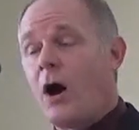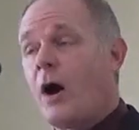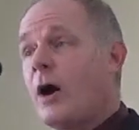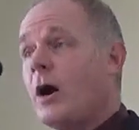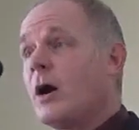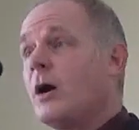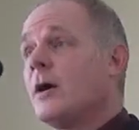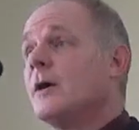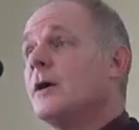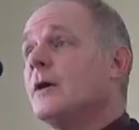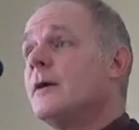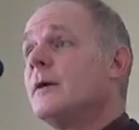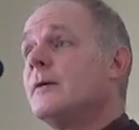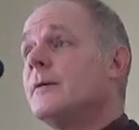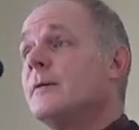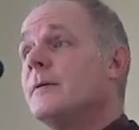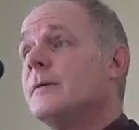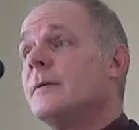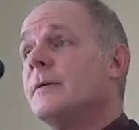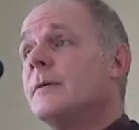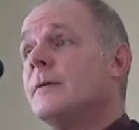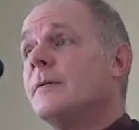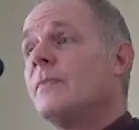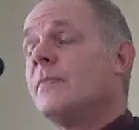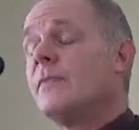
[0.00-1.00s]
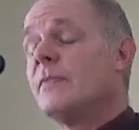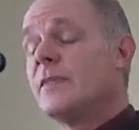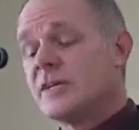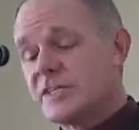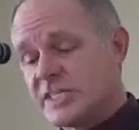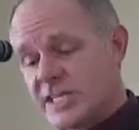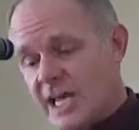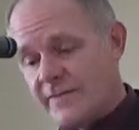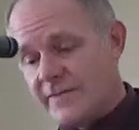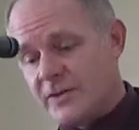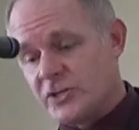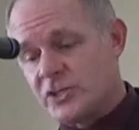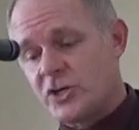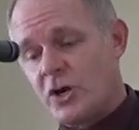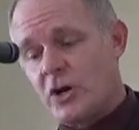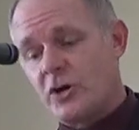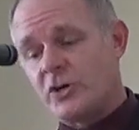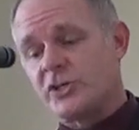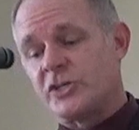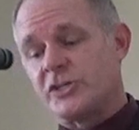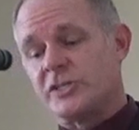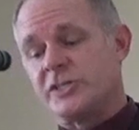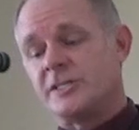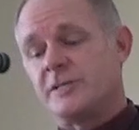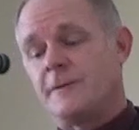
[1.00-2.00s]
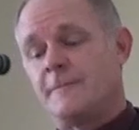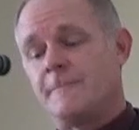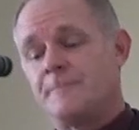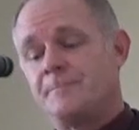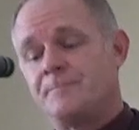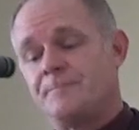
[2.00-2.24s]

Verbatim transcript: are the seven churches."